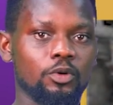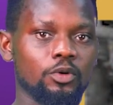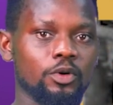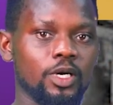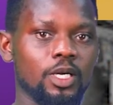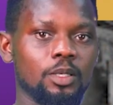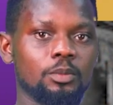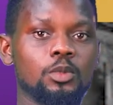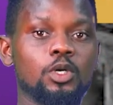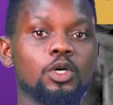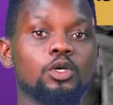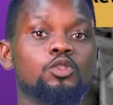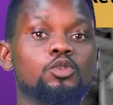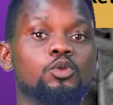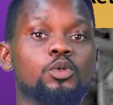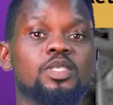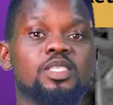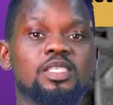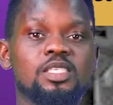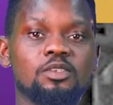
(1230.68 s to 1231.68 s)
program
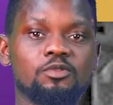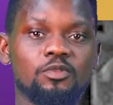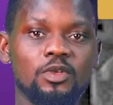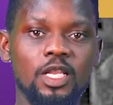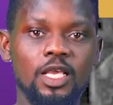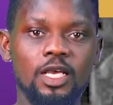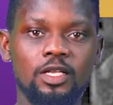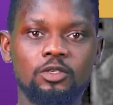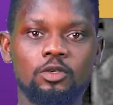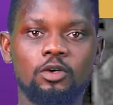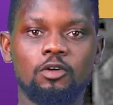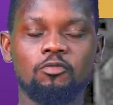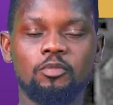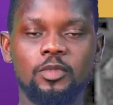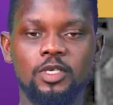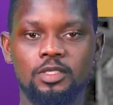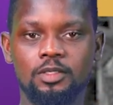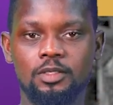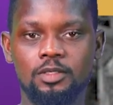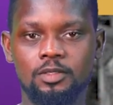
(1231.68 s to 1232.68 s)
to a civilian
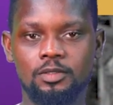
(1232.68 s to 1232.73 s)
government.